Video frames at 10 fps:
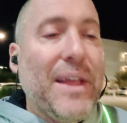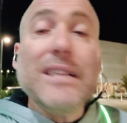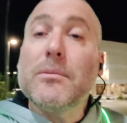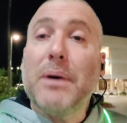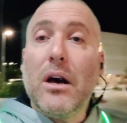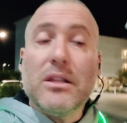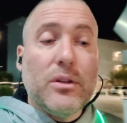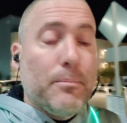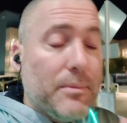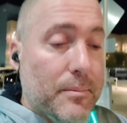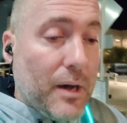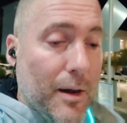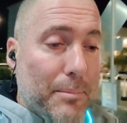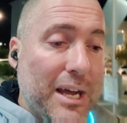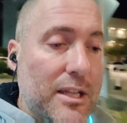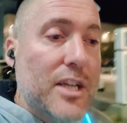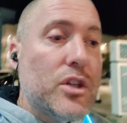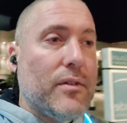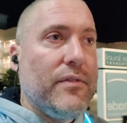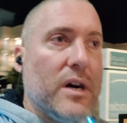That's a bio, uh,
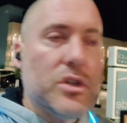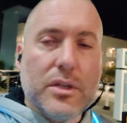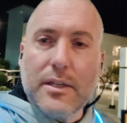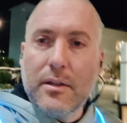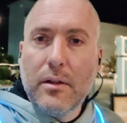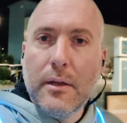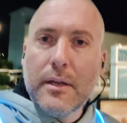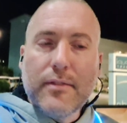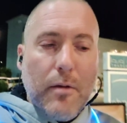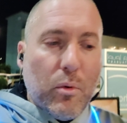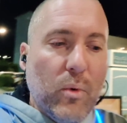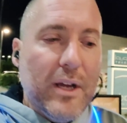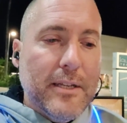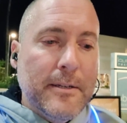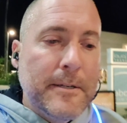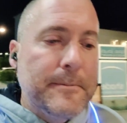biological function. Number one.